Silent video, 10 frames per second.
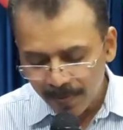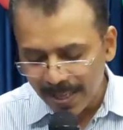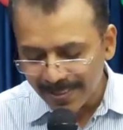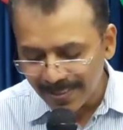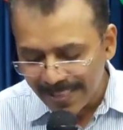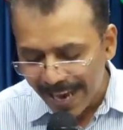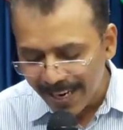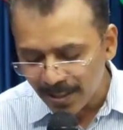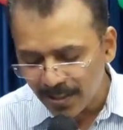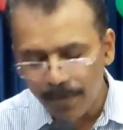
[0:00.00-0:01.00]
the
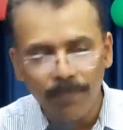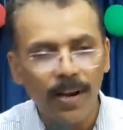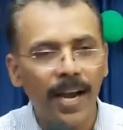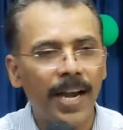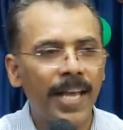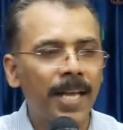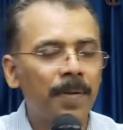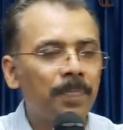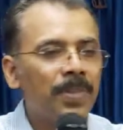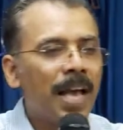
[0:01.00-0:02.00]
science of
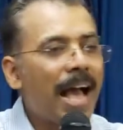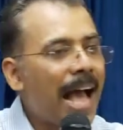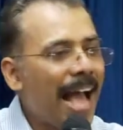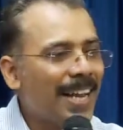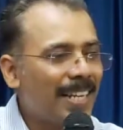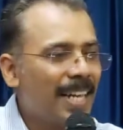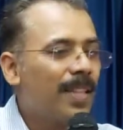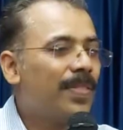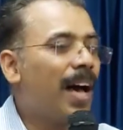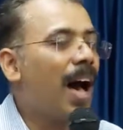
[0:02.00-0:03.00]
learning and
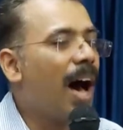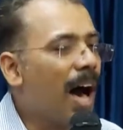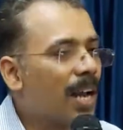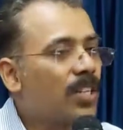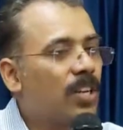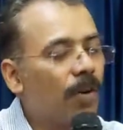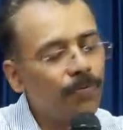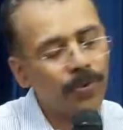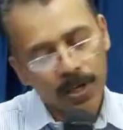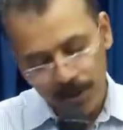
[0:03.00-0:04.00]
the art of
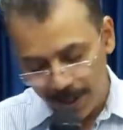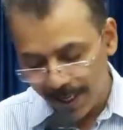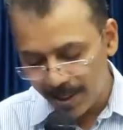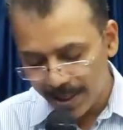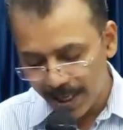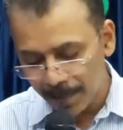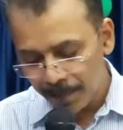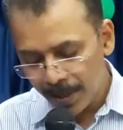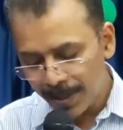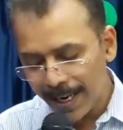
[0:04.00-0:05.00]
teaching.
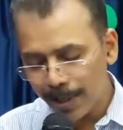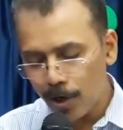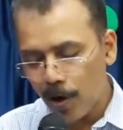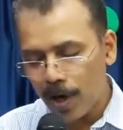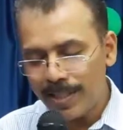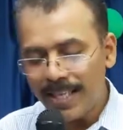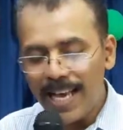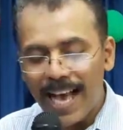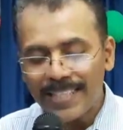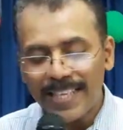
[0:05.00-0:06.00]
Technology
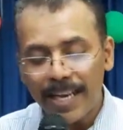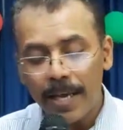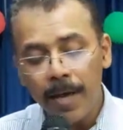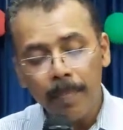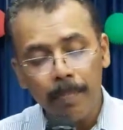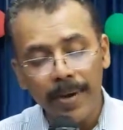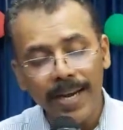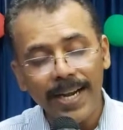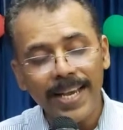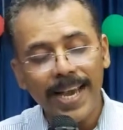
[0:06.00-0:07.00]
as a
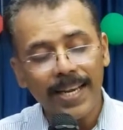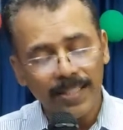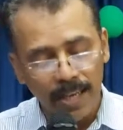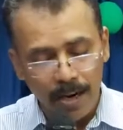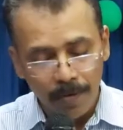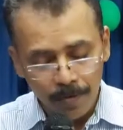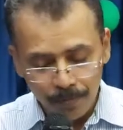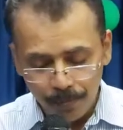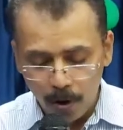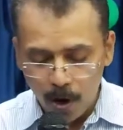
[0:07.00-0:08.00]
mediator
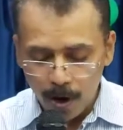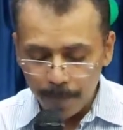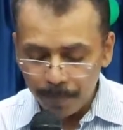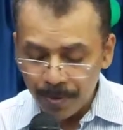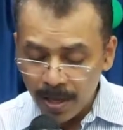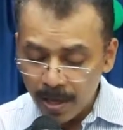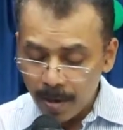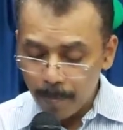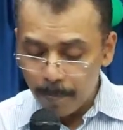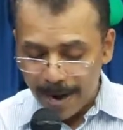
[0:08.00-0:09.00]
for
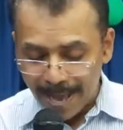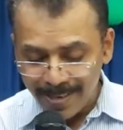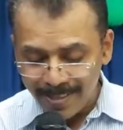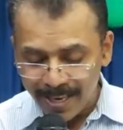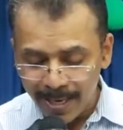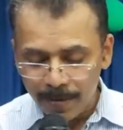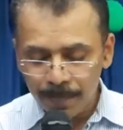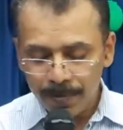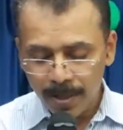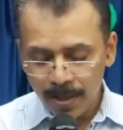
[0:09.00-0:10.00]

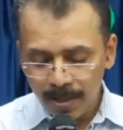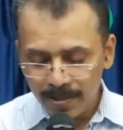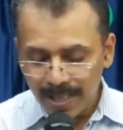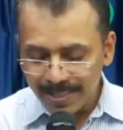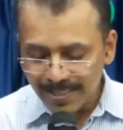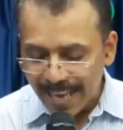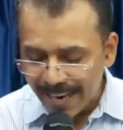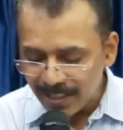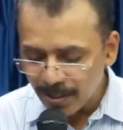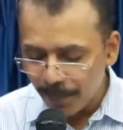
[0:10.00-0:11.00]
blending the
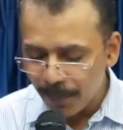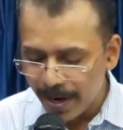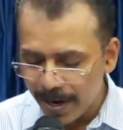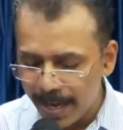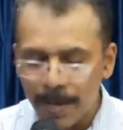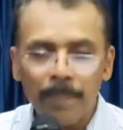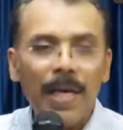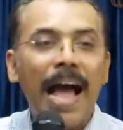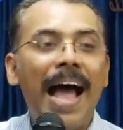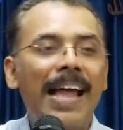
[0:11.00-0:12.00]
science of
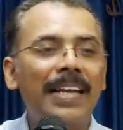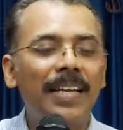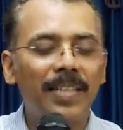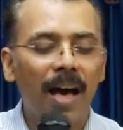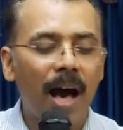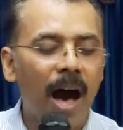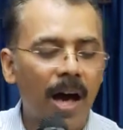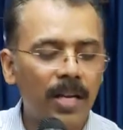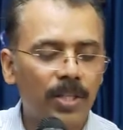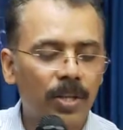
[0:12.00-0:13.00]
learning and the
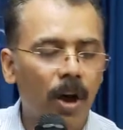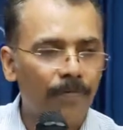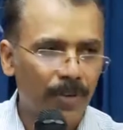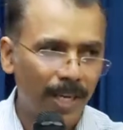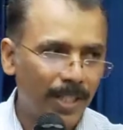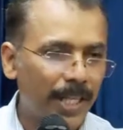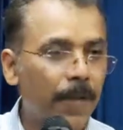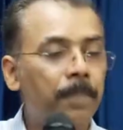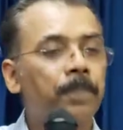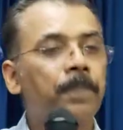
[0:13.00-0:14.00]
art of teaching.